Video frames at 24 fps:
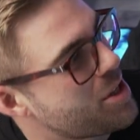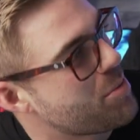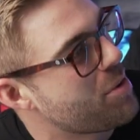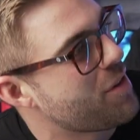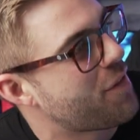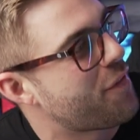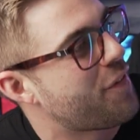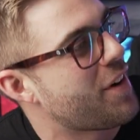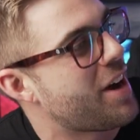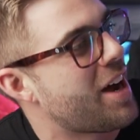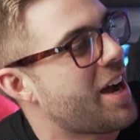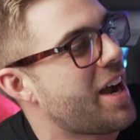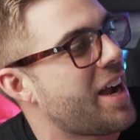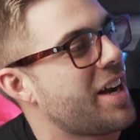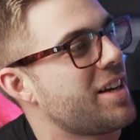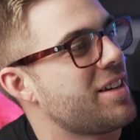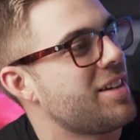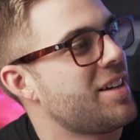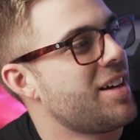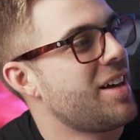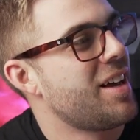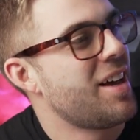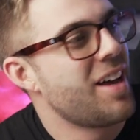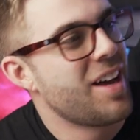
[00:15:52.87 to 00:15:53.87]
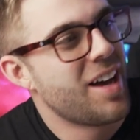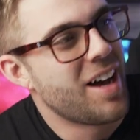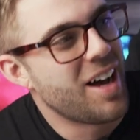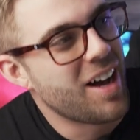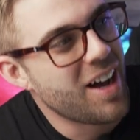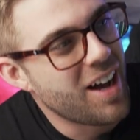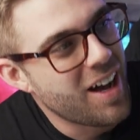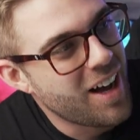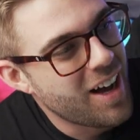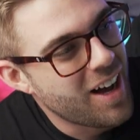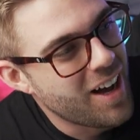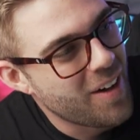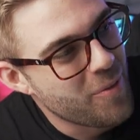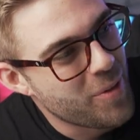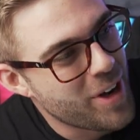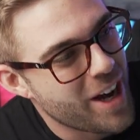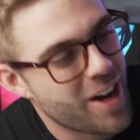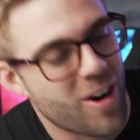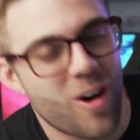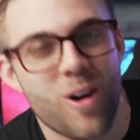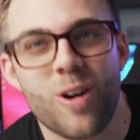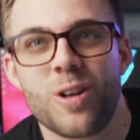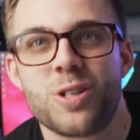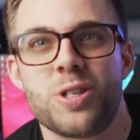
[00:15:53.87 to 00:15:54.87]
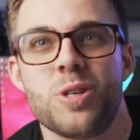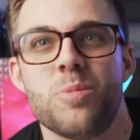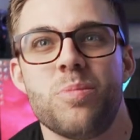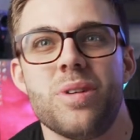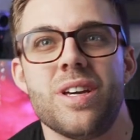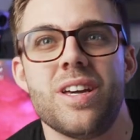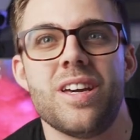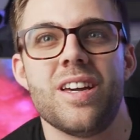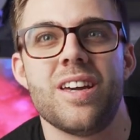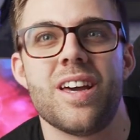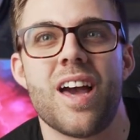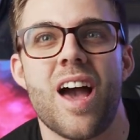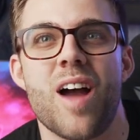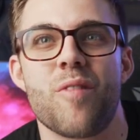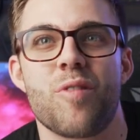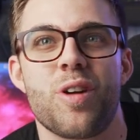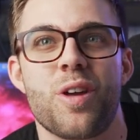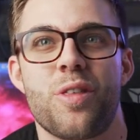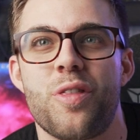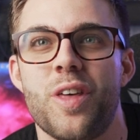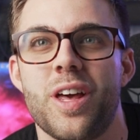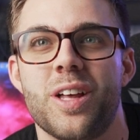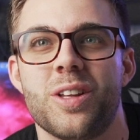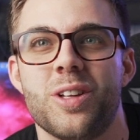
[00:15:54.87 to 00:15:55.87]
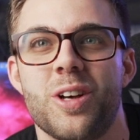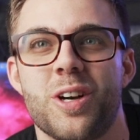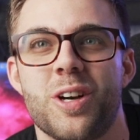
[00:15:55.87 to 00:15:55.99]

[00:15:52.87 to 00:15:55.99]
to be fine. Uh, we got RGB. Everything